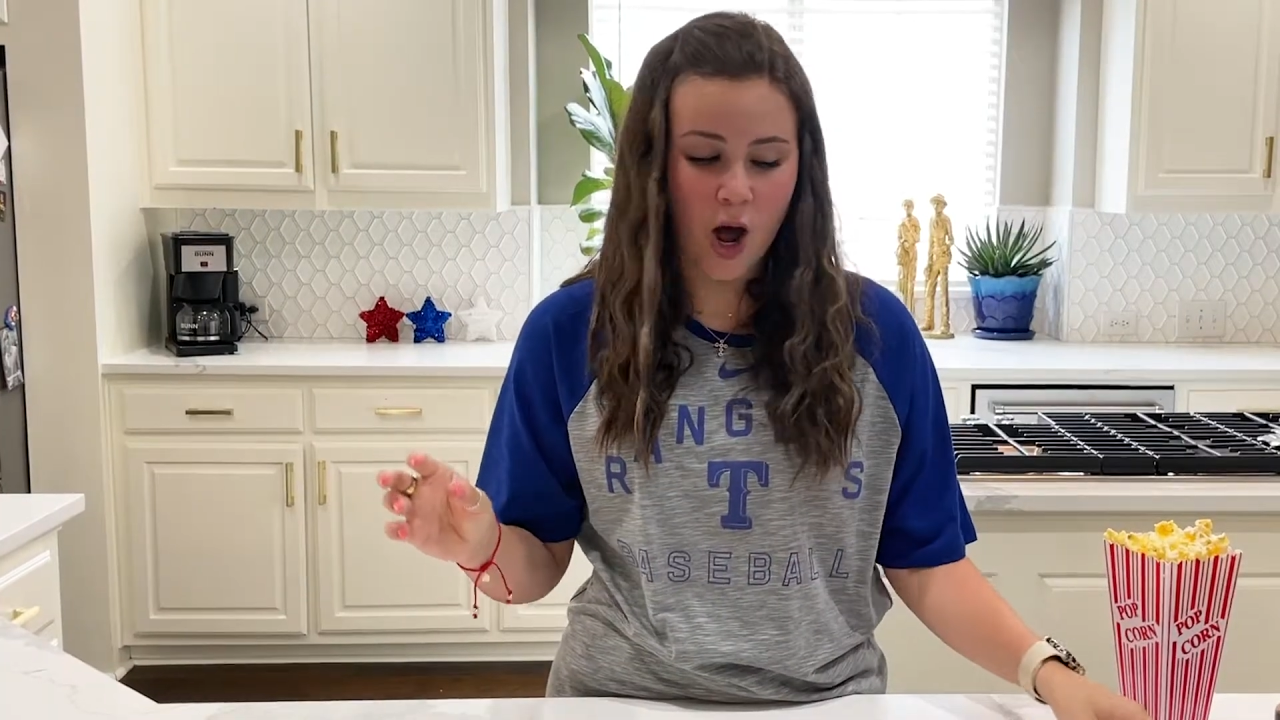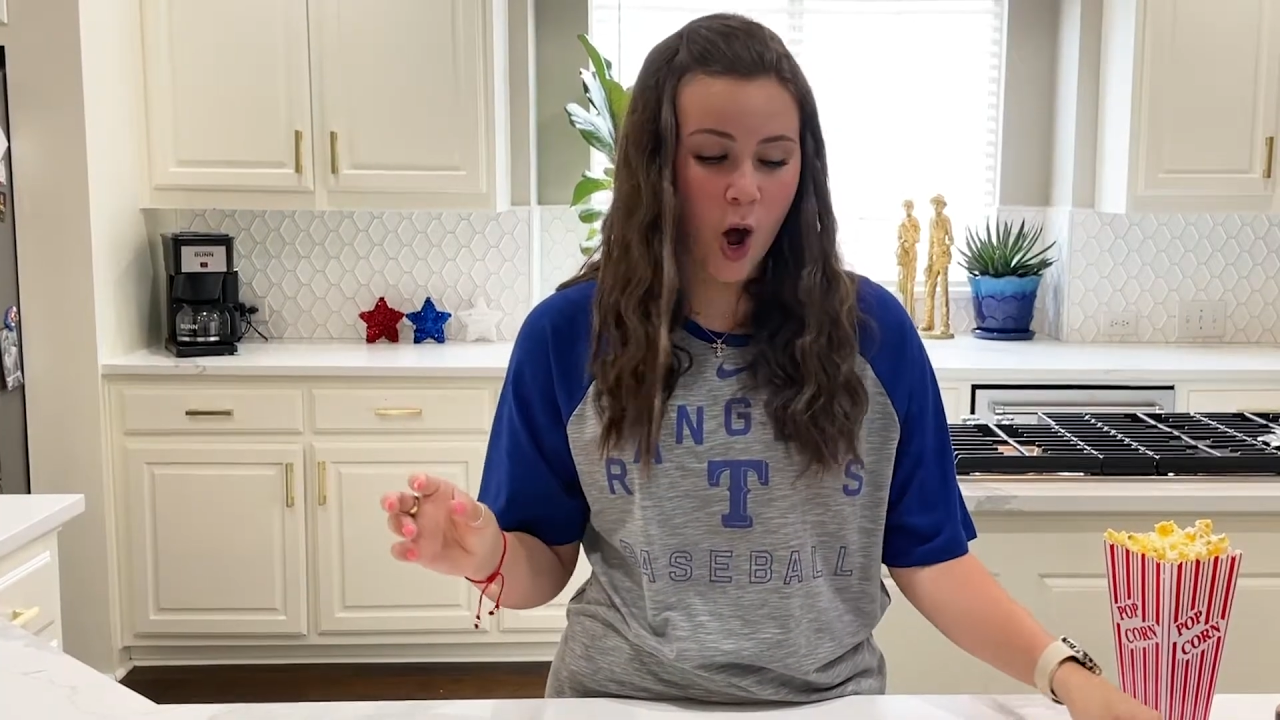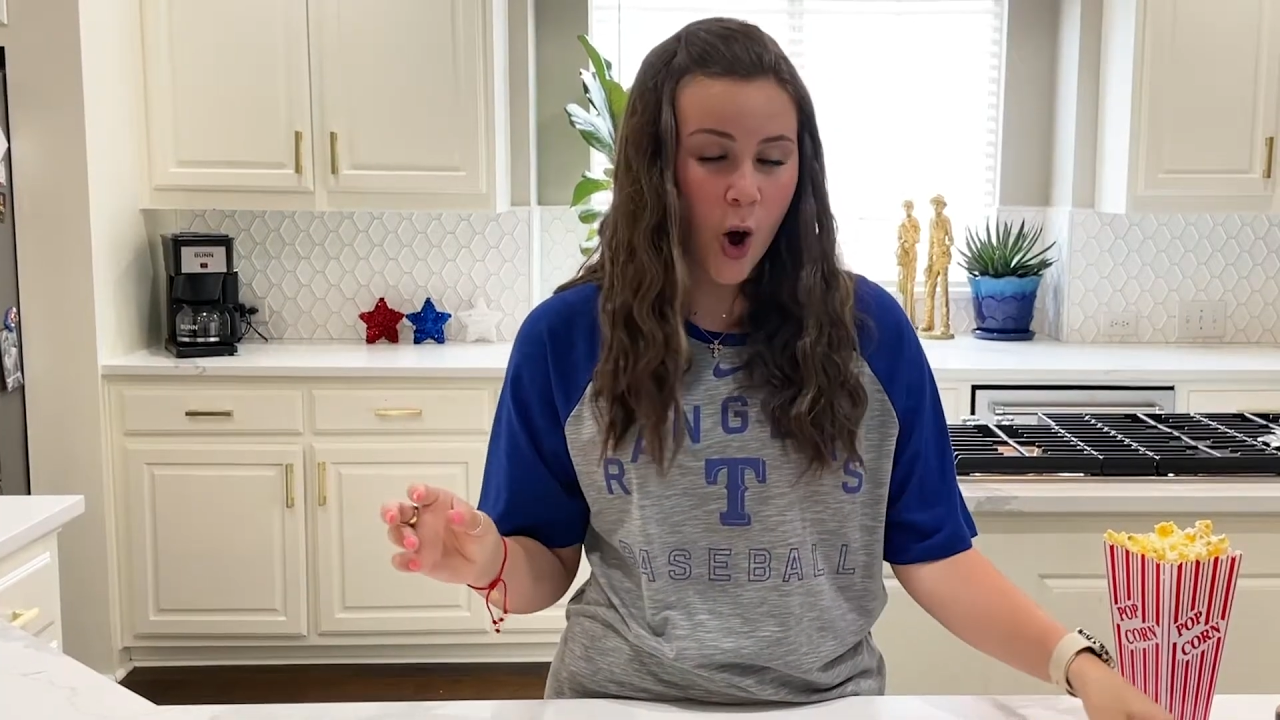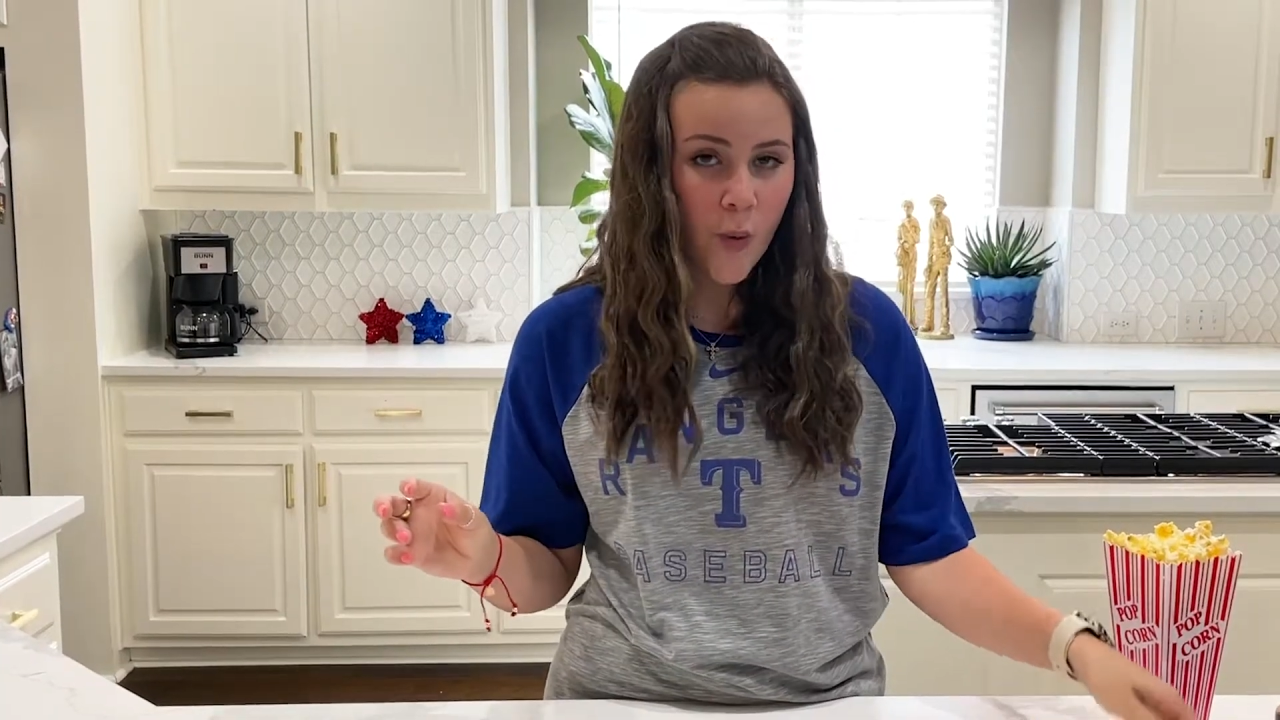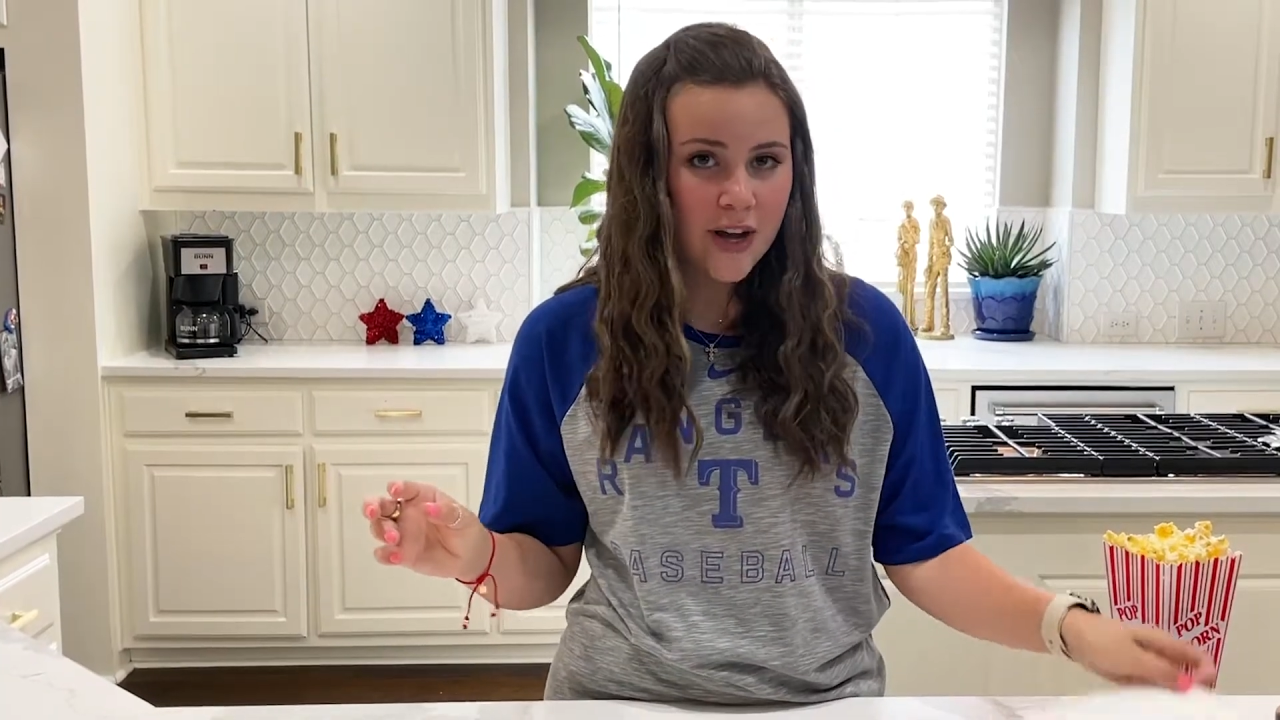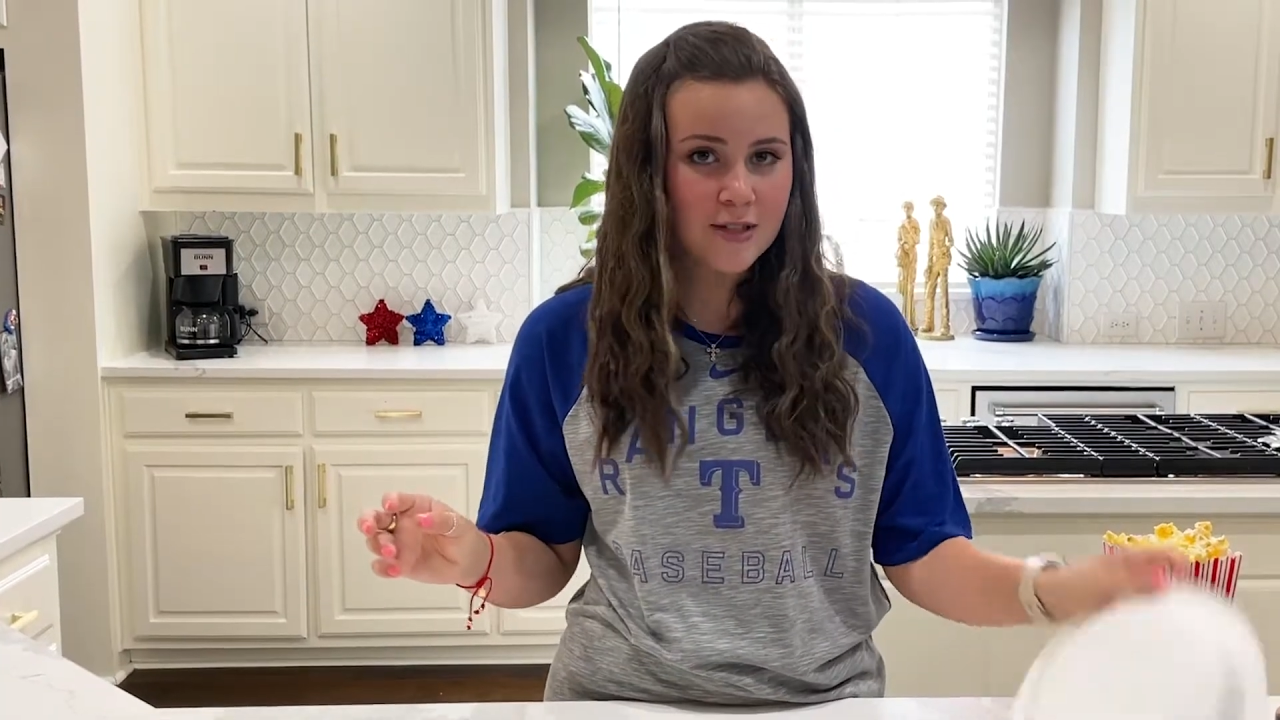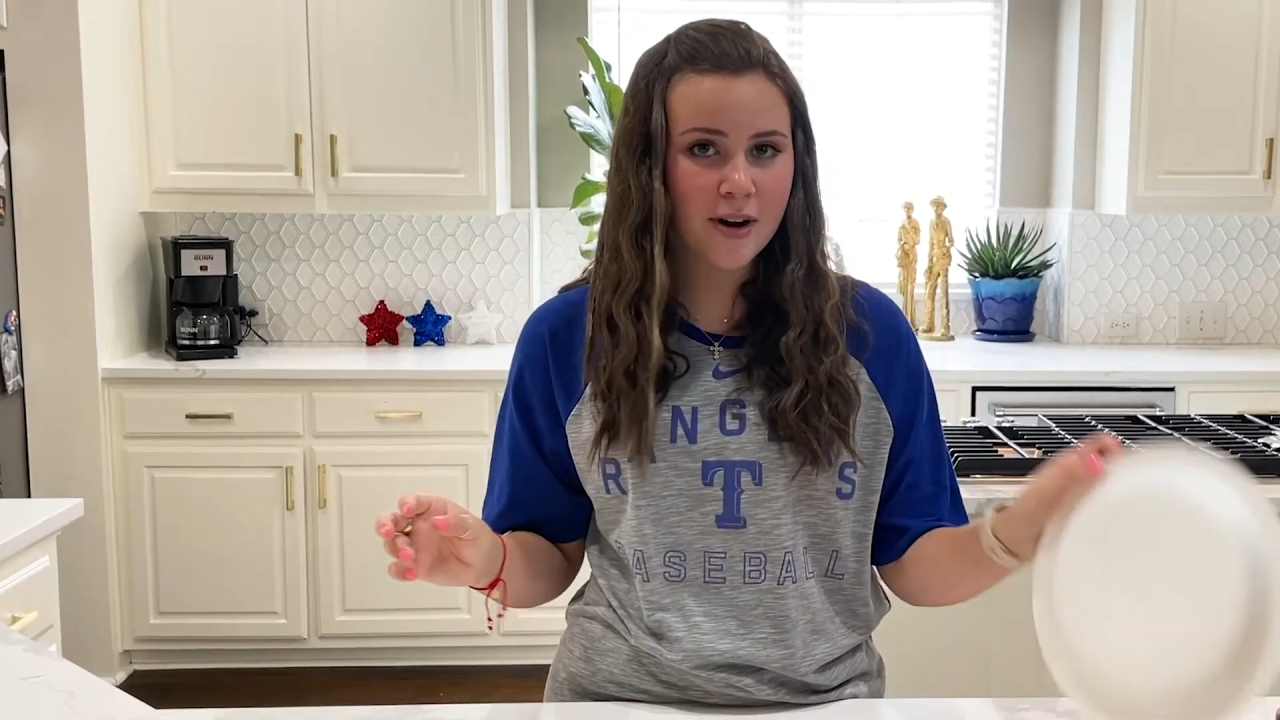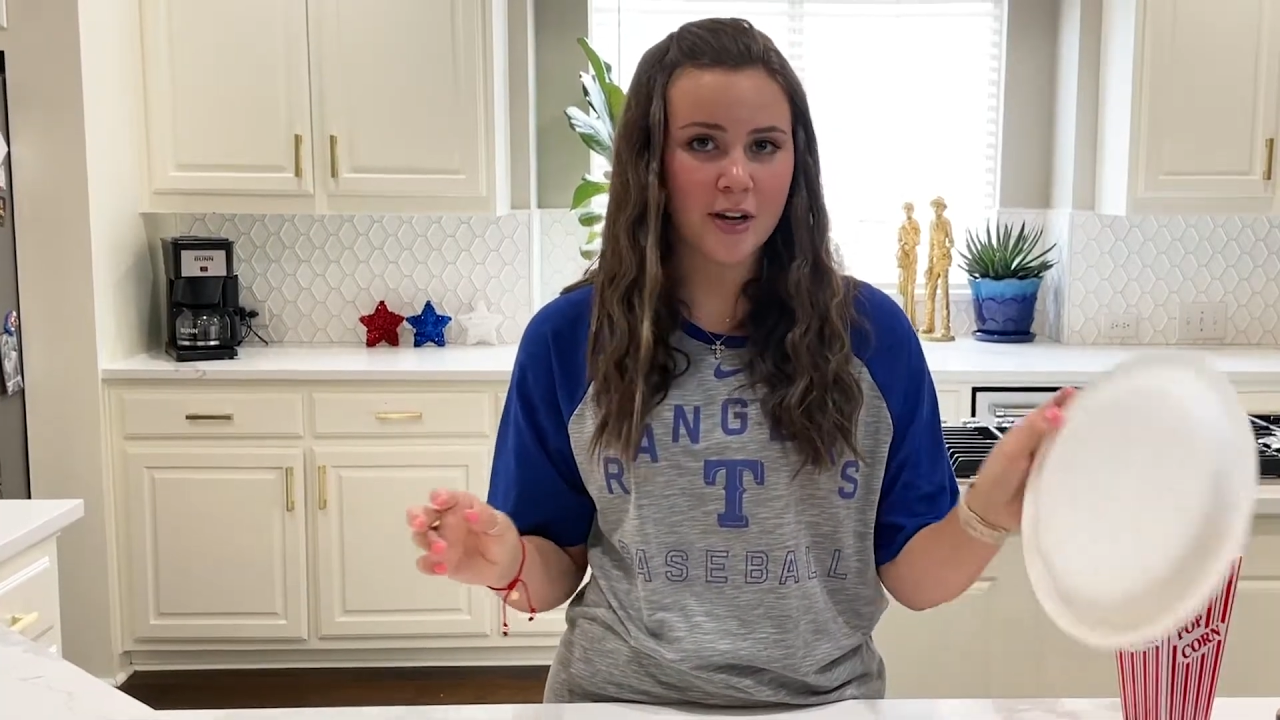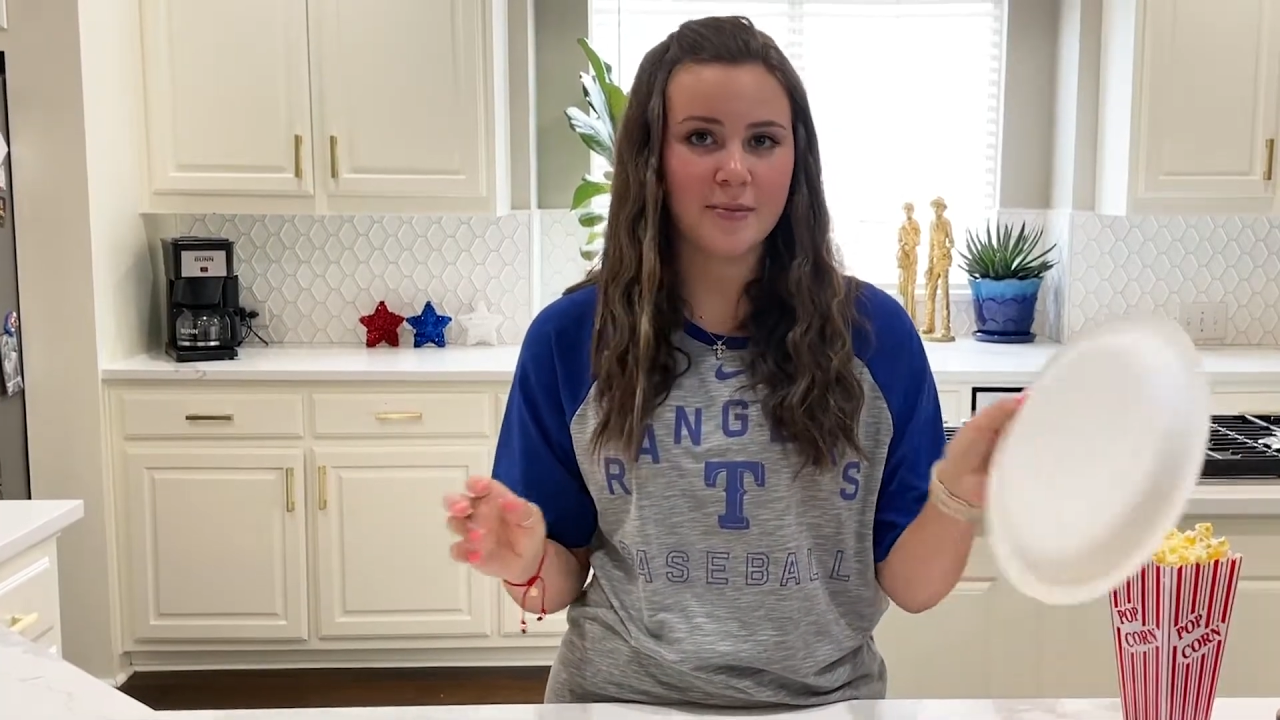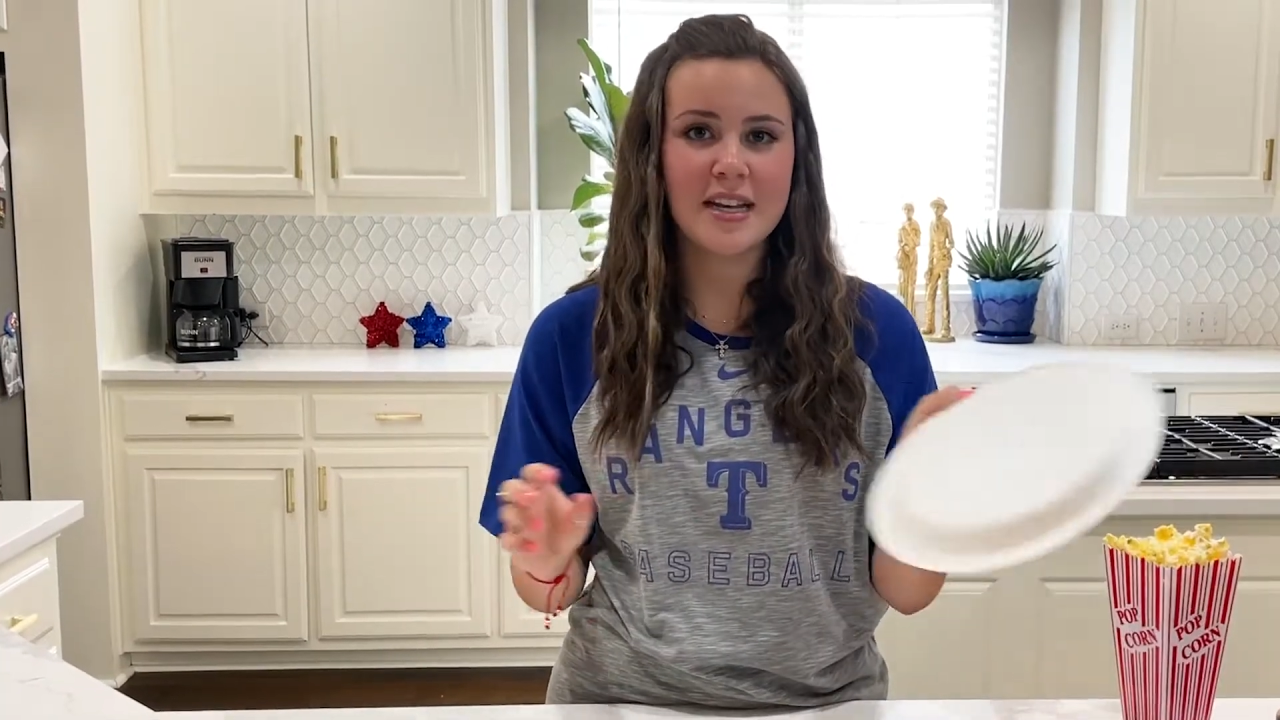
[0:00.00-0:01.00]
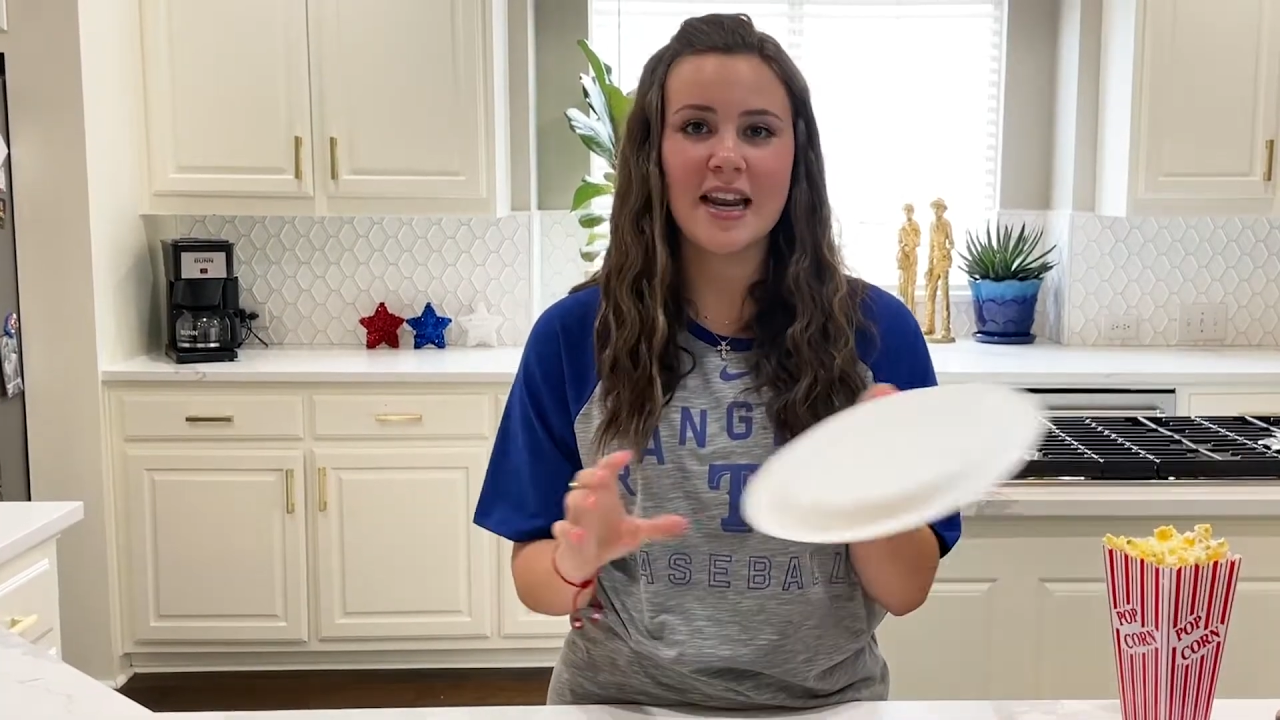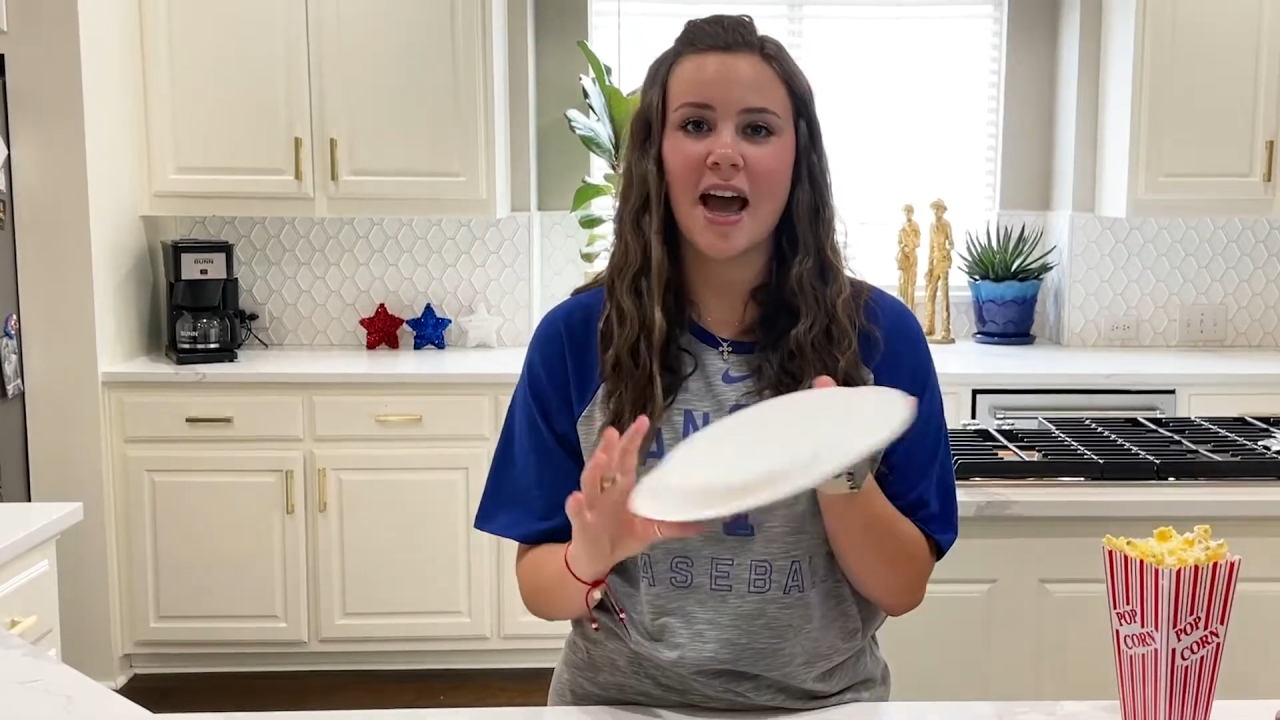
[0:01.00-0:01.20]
always recommend